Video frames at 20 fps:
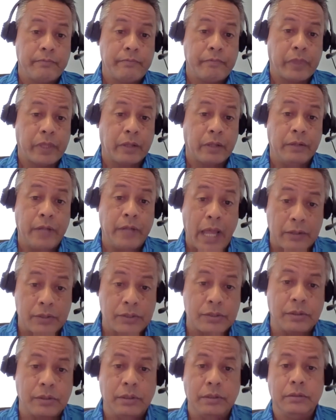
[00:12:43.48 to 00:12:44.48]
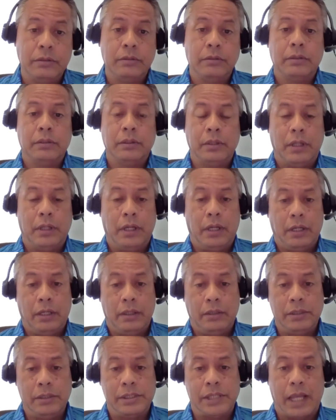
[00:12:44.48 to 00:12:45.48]
natural
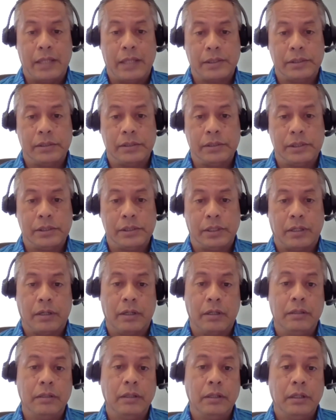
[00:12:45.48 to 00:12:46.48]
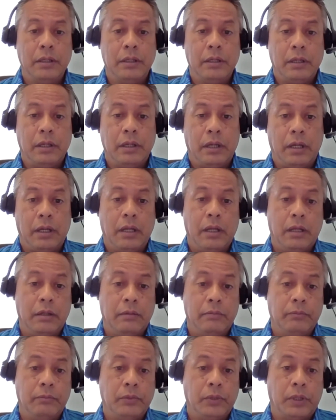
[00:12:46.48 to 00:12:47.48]
uh, disasters that are
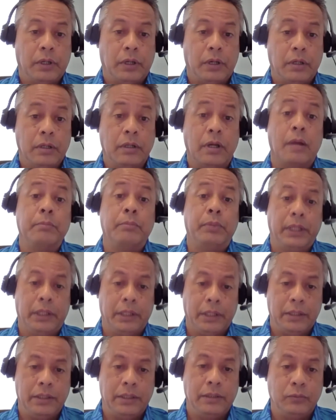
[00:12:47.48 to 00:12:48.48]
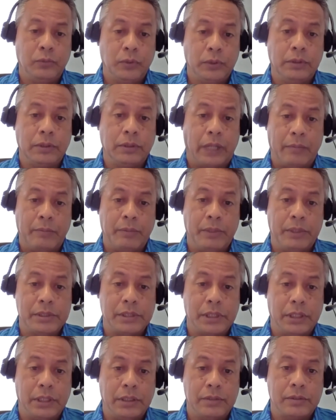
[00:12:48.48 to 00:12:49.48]
uh, are complicated with climate
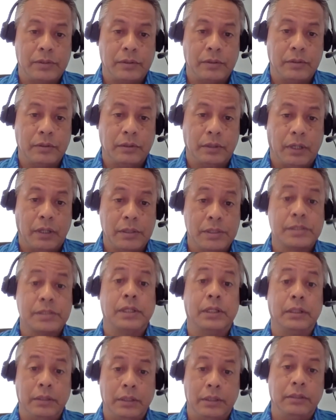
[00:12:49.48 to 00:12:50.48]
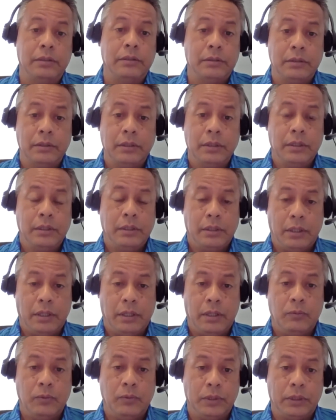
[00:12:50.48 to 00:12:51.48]
change or are strengthened
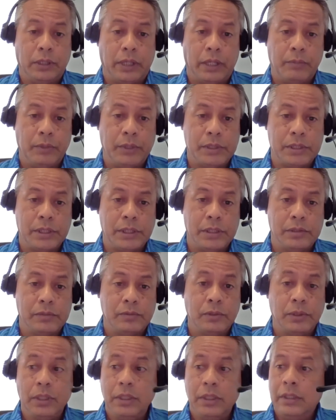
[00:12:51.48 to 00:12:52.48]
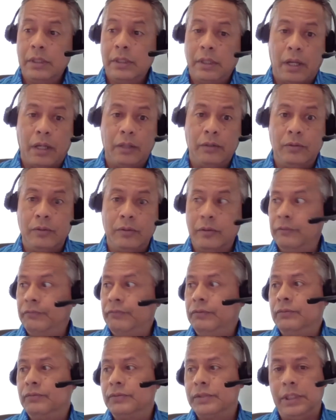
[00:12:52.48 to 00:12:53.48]
uh, with climate change. I don't know
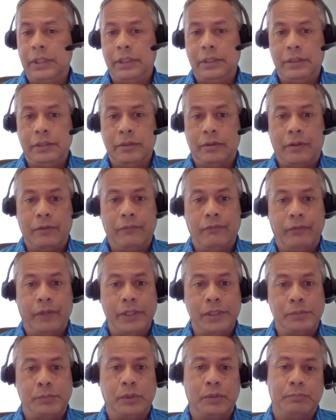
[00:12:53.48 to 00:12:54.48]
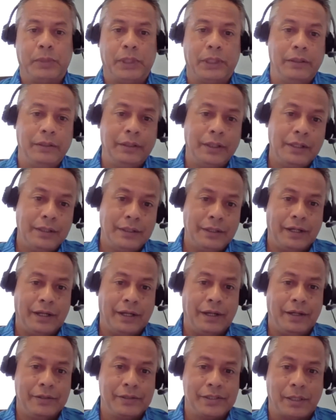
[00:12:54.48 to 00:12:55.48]
if you've seen on Facebook, but
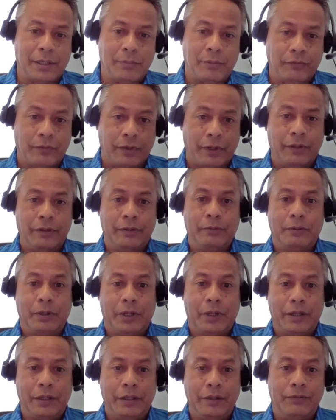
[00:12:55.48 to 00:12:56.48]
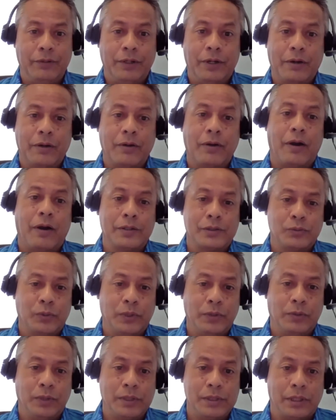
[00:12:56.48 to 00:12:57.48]
uh, some of our uh, even our
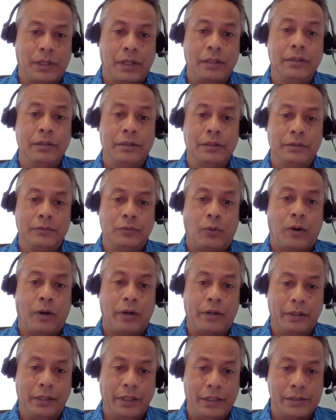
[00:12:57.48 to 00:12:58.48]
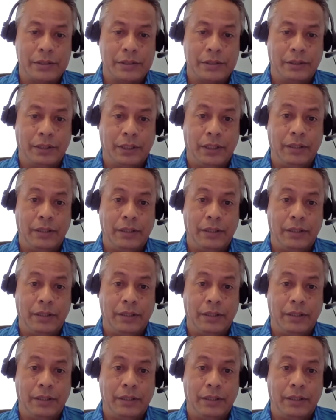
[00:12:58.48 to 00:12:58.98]
causeway was underwater yesterday.